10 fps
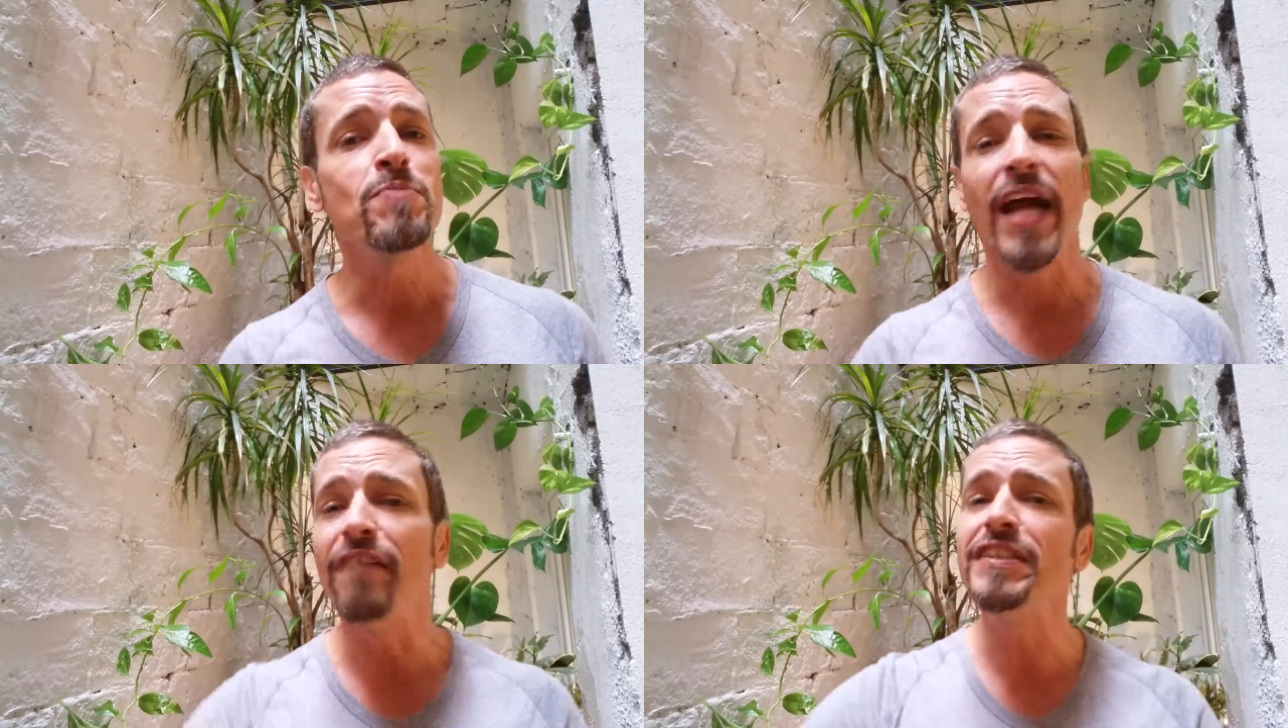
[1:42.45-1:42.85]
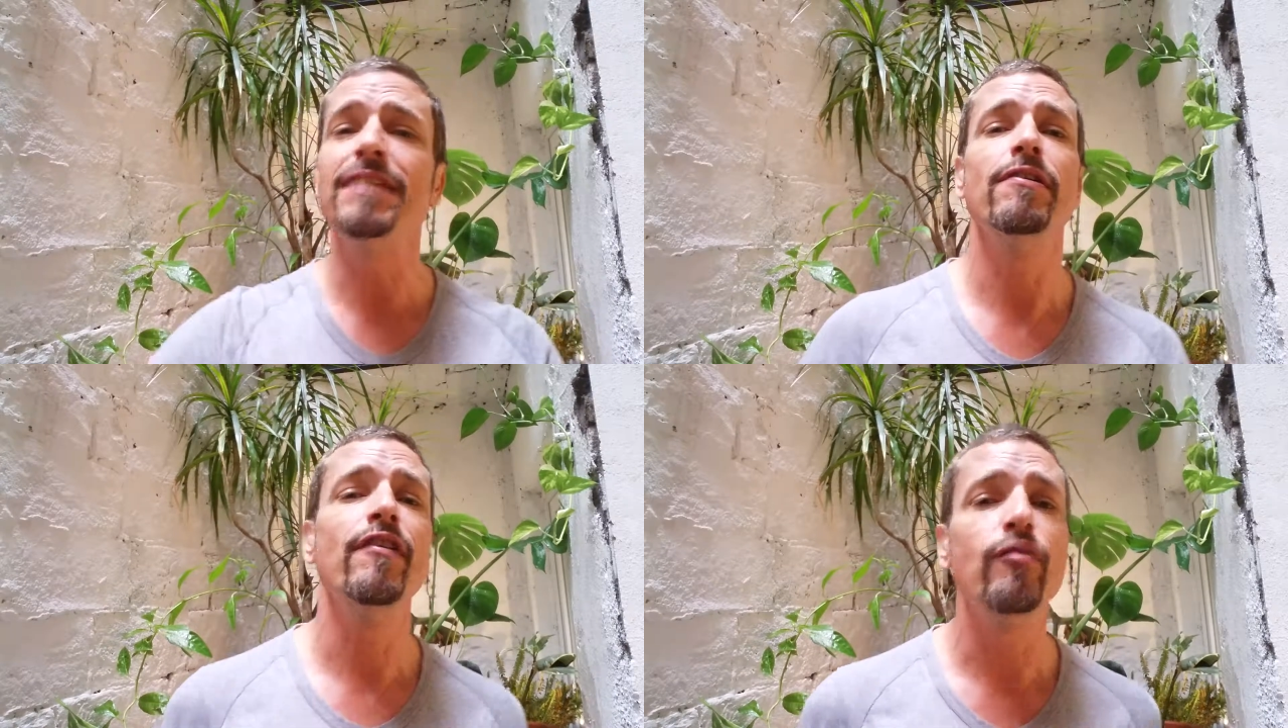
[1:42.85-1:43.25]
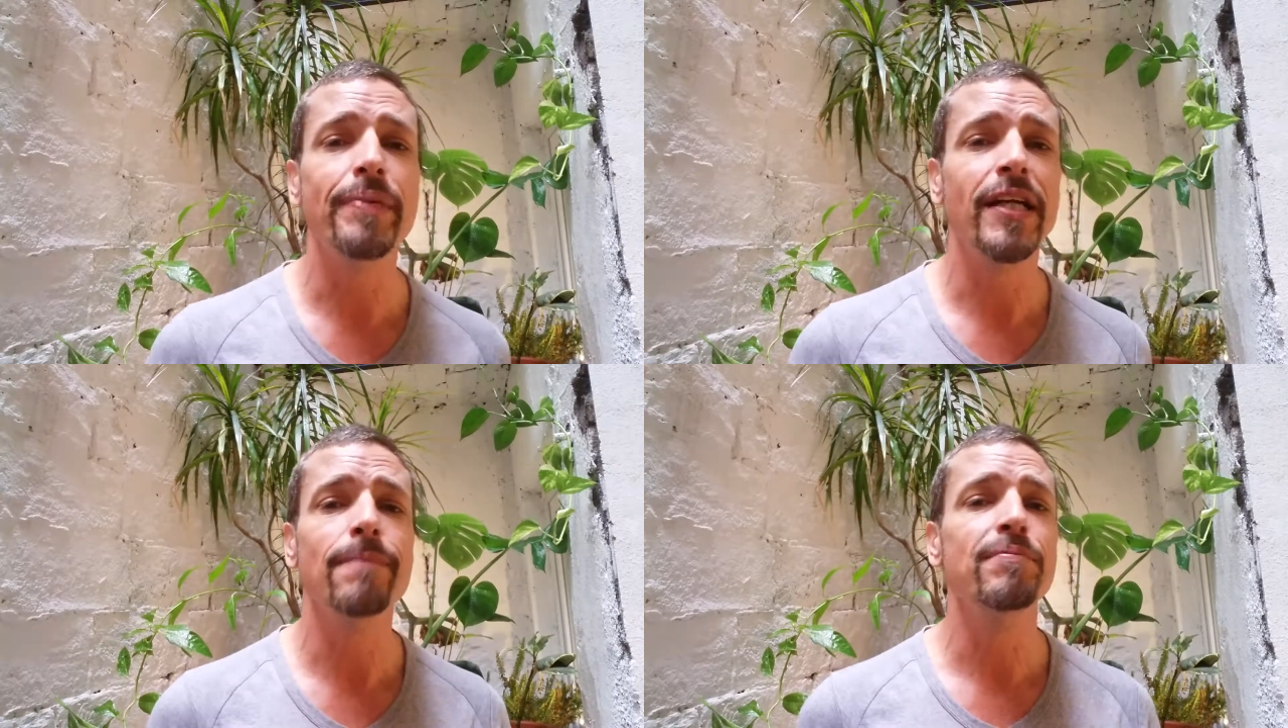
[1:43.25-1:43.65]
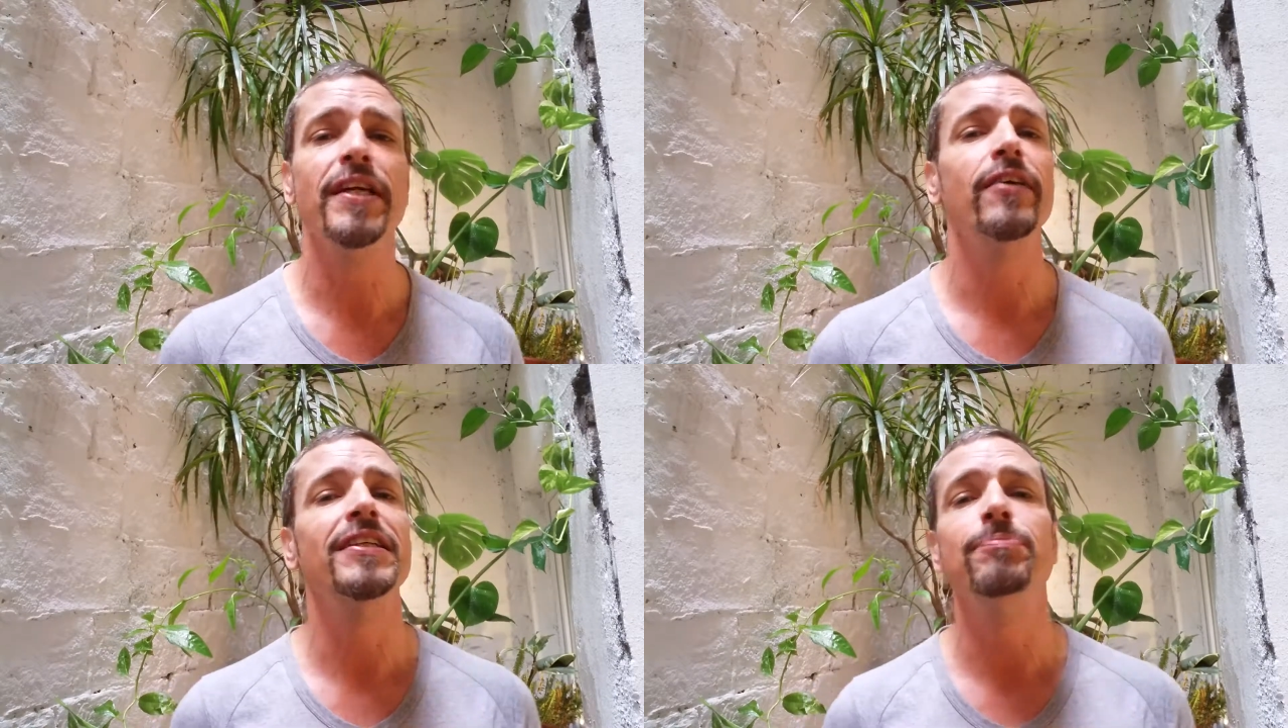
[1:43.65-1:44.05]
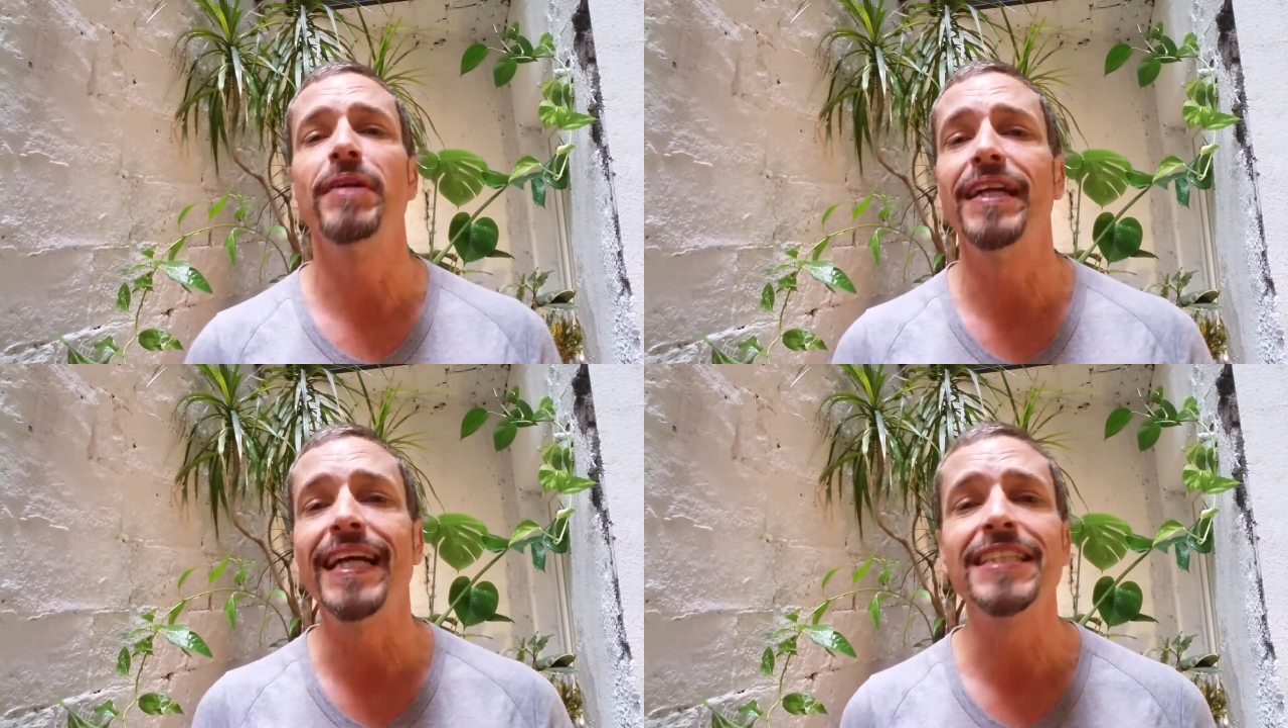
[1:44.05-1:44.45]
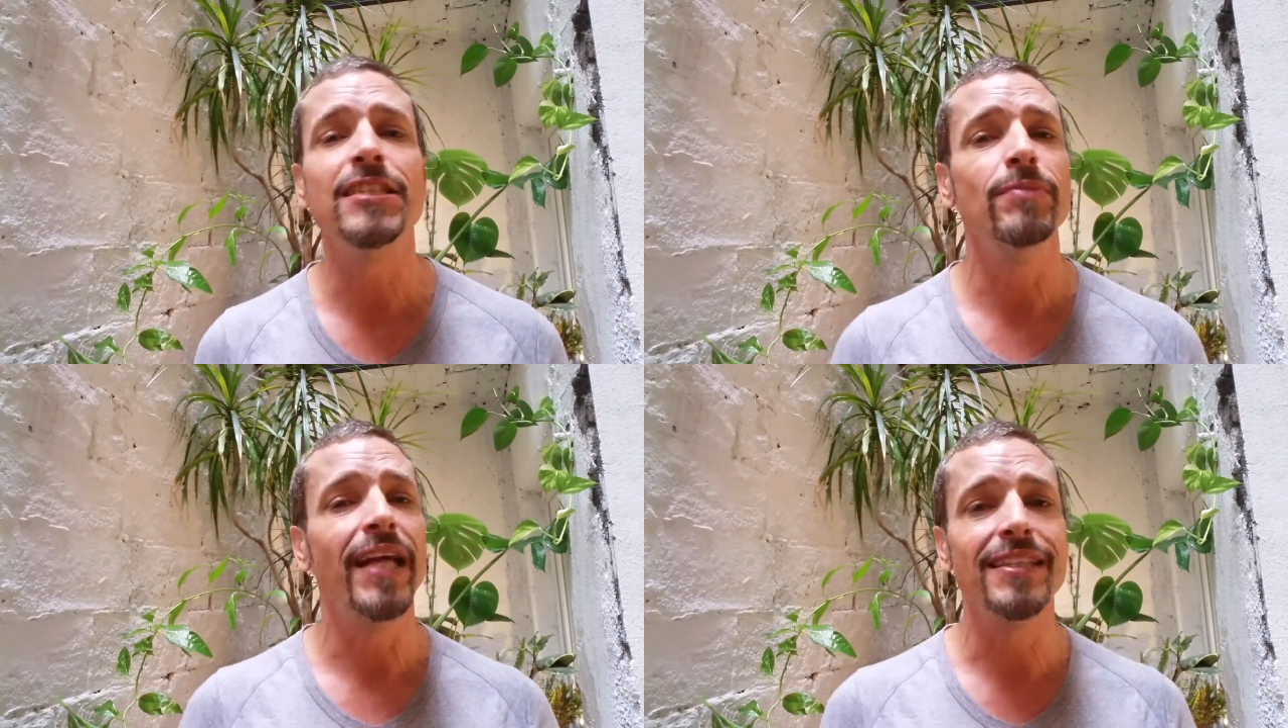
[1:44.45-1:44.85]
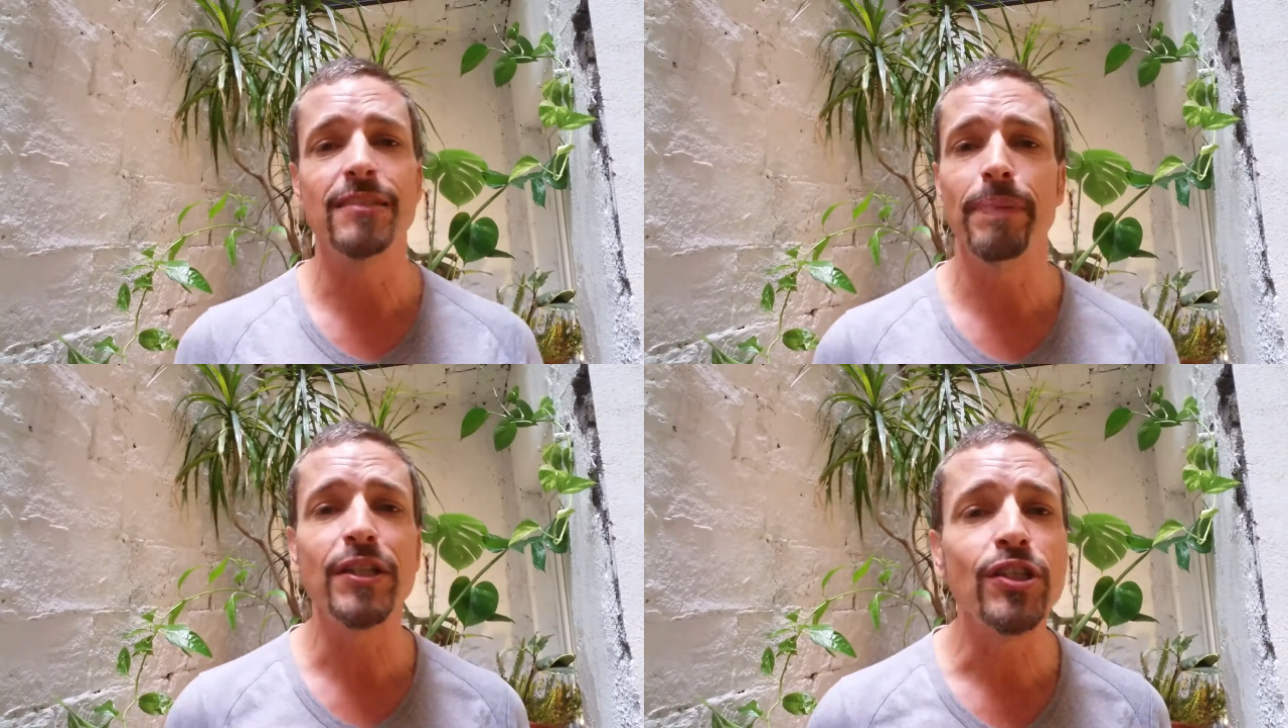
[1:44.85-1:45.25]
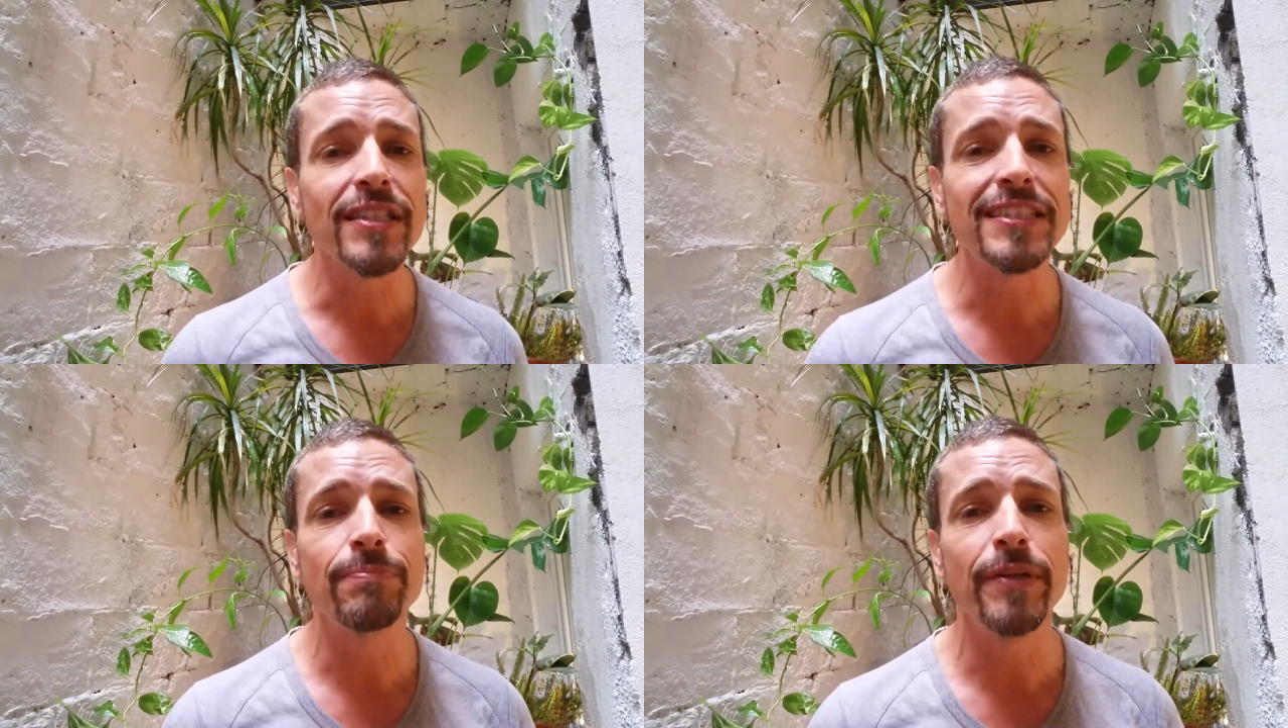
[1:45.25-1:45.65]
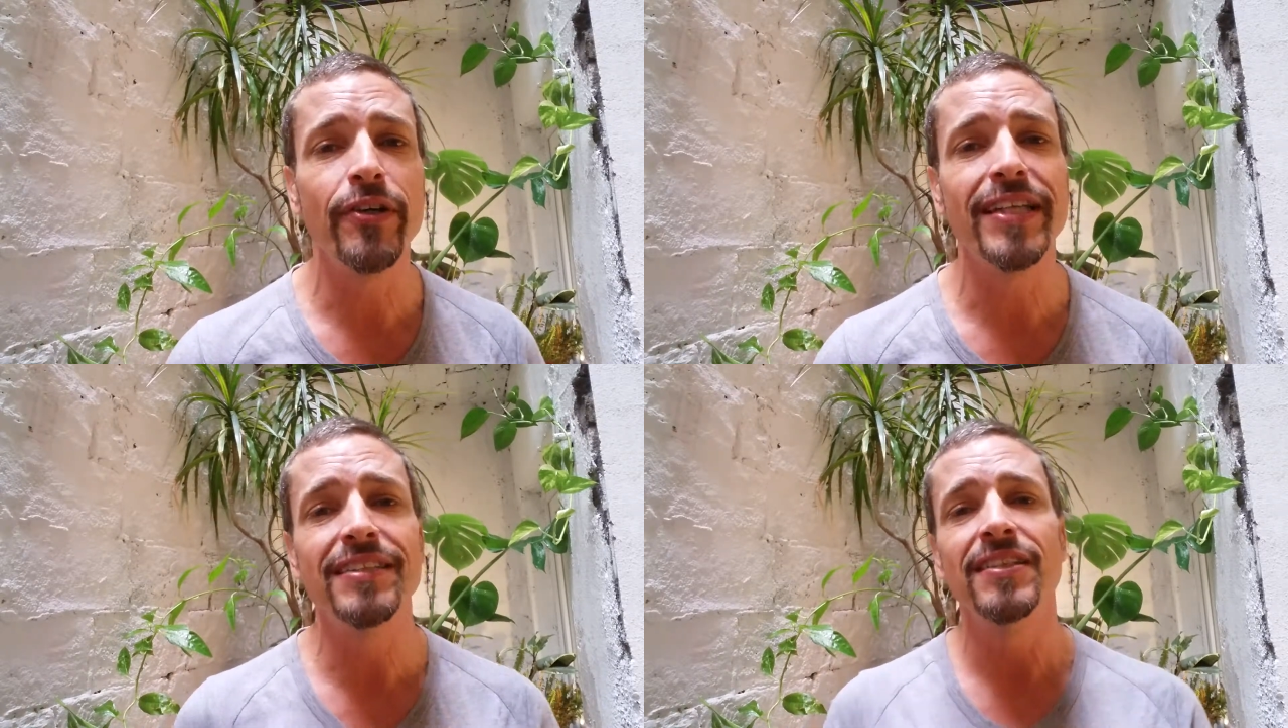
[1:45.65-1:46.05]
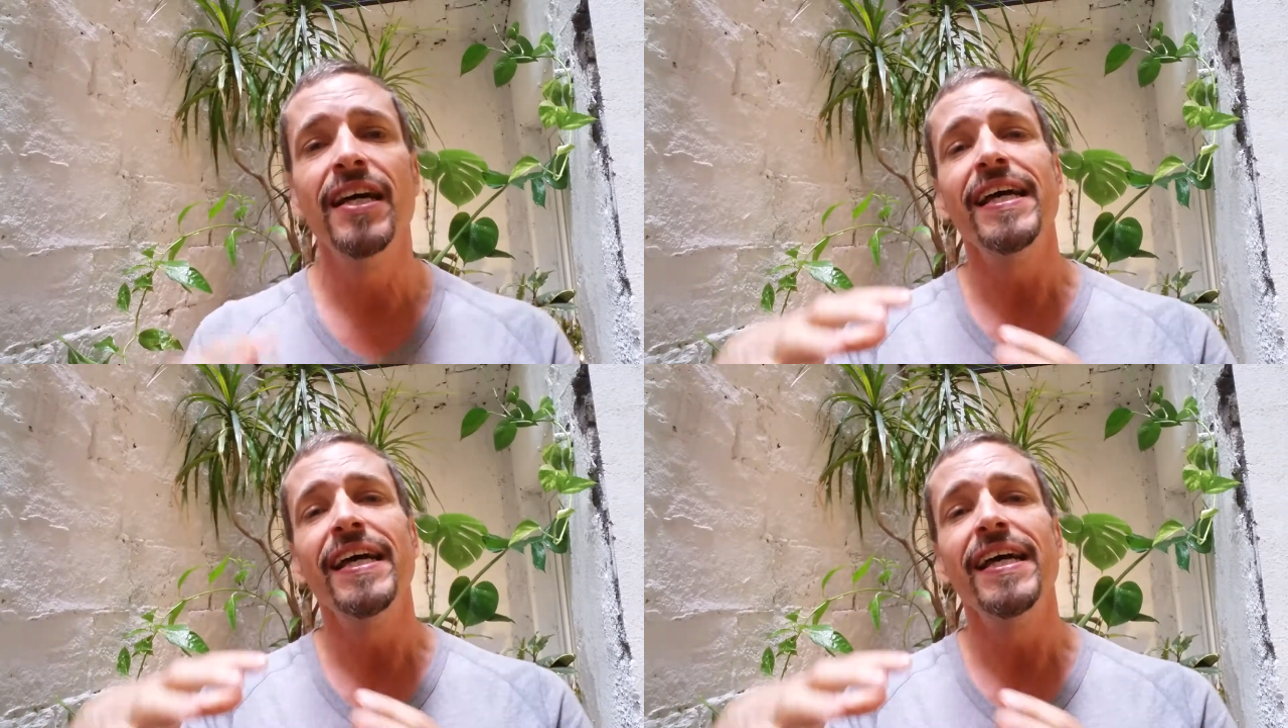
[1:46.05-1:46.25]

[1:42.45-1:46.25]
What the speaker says: Every time I've ever been up there, it's been an intimate and special experience.